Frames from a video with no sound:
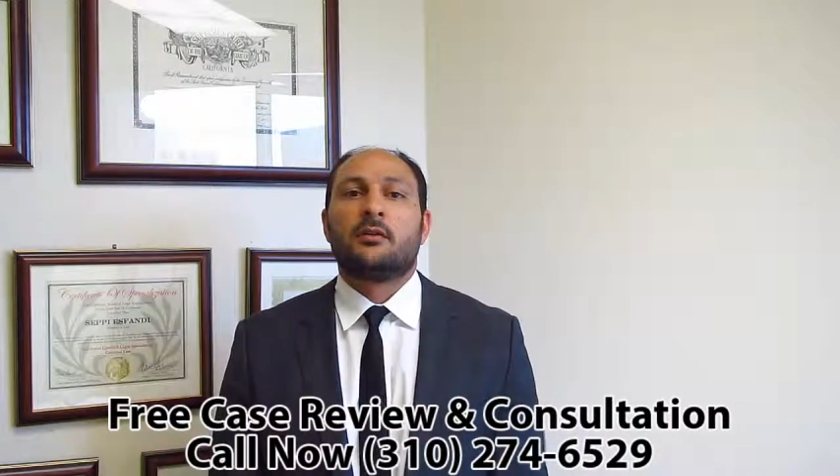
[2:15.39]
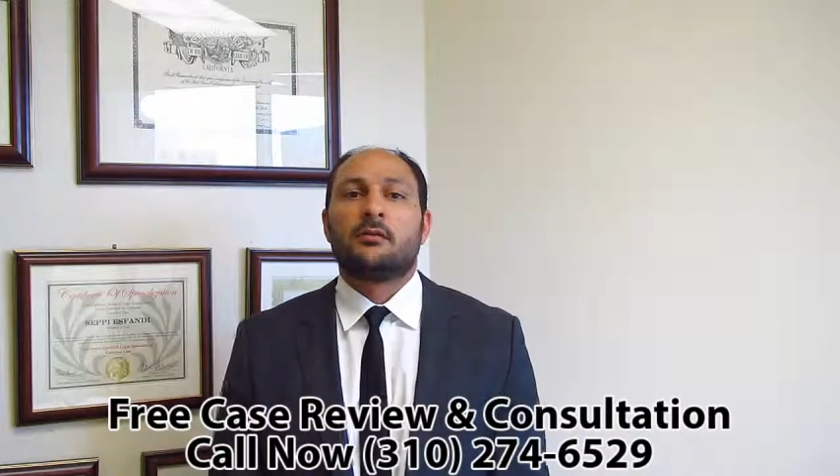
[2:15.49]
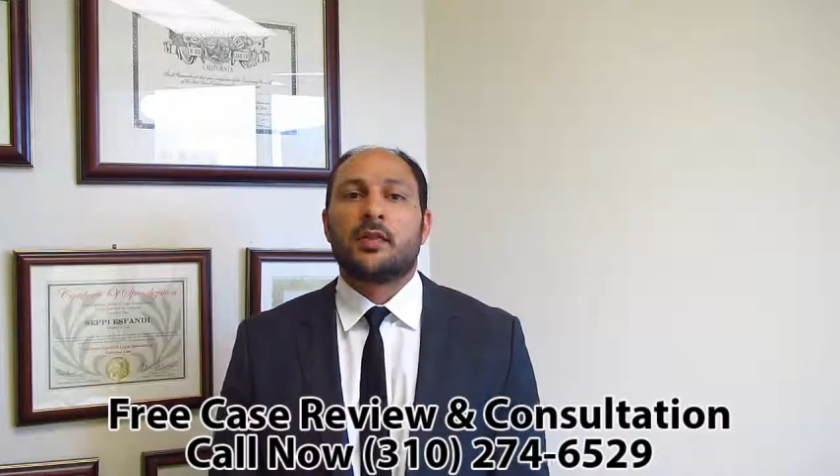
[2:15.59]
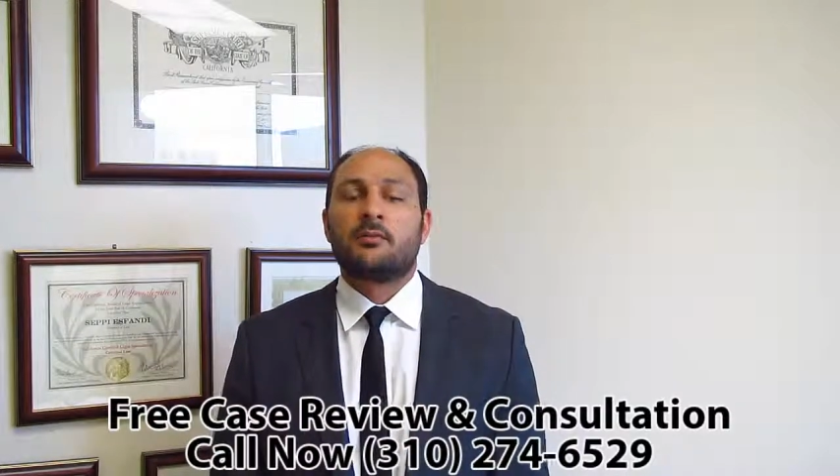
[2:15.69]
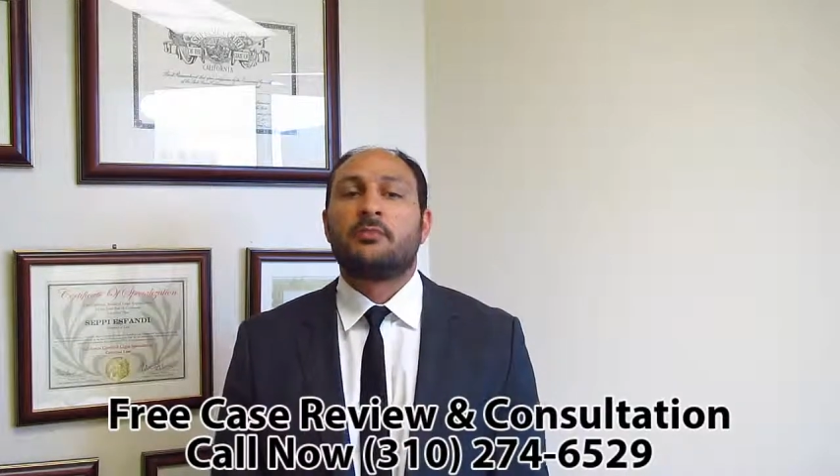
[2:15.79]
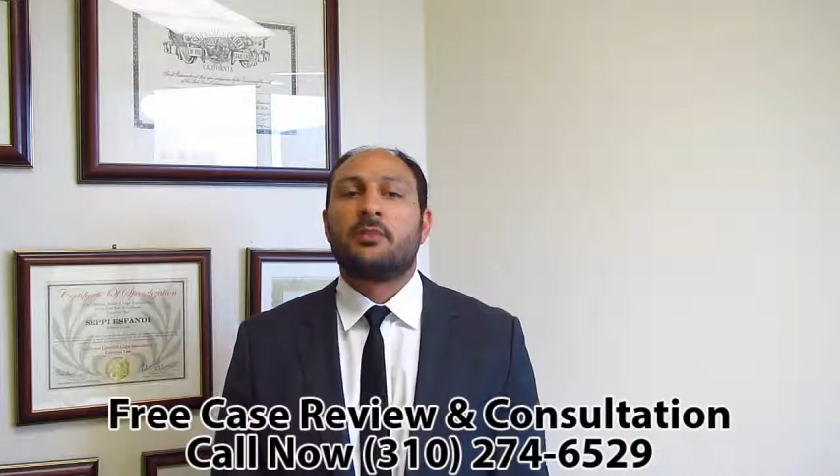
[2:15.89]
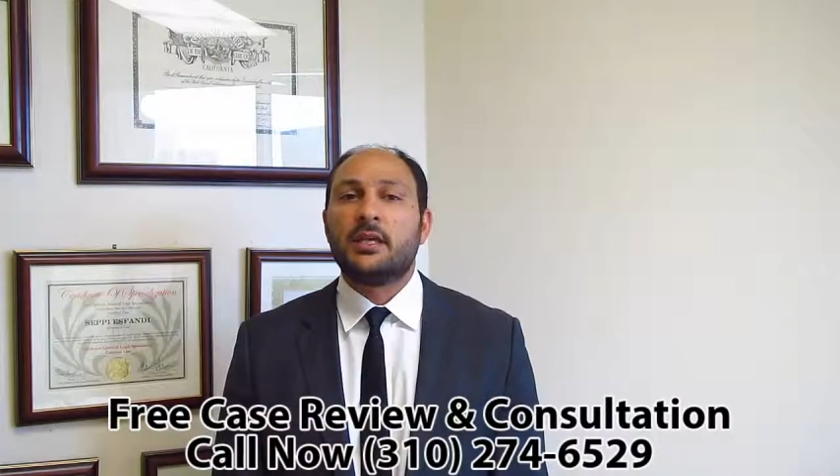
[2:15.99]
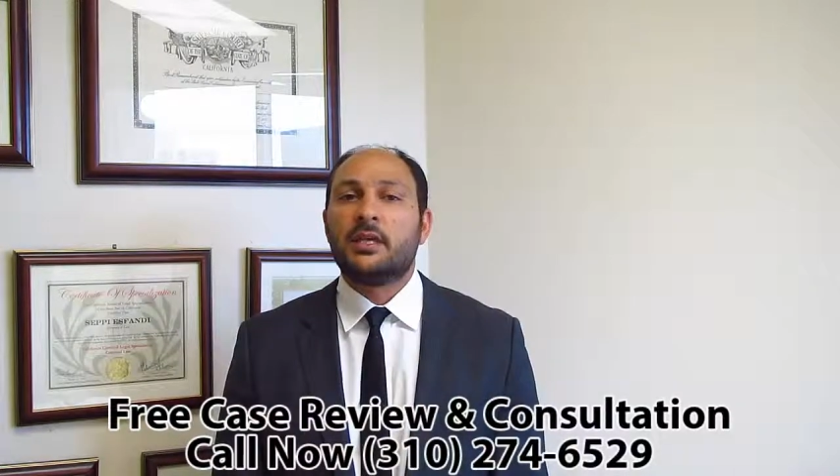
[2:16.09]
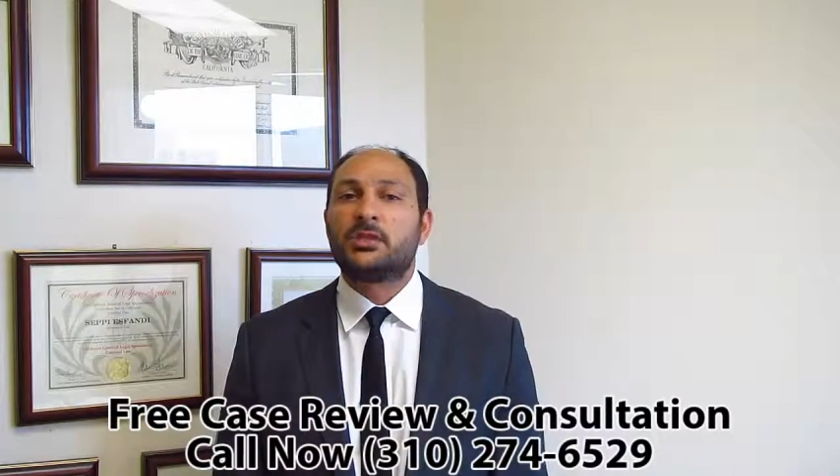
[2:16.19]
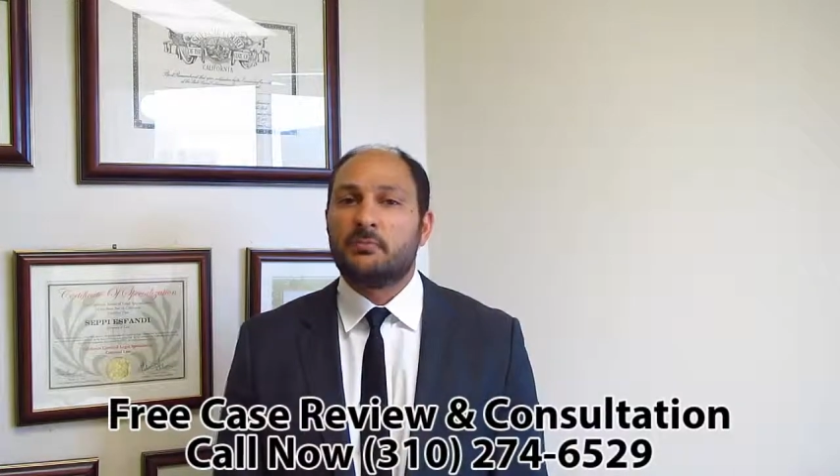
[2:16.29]
that the plea
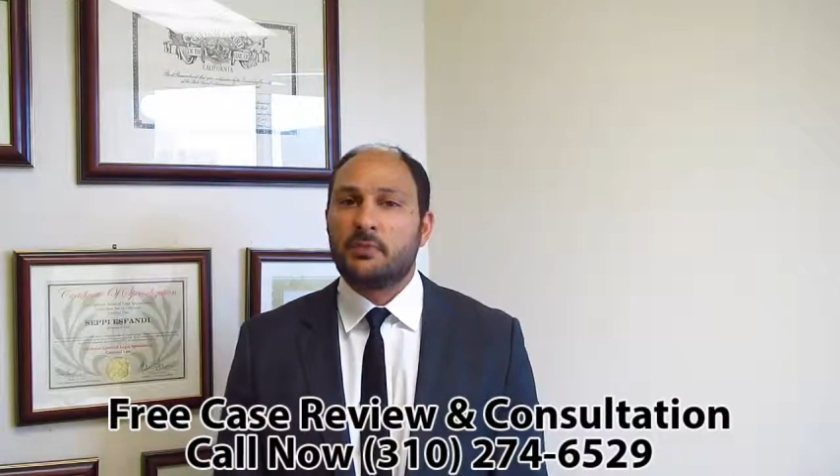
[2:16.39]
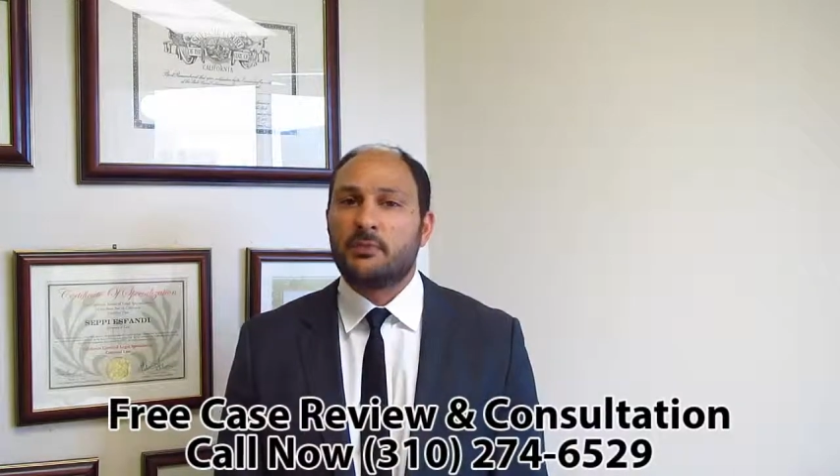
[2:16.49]
should be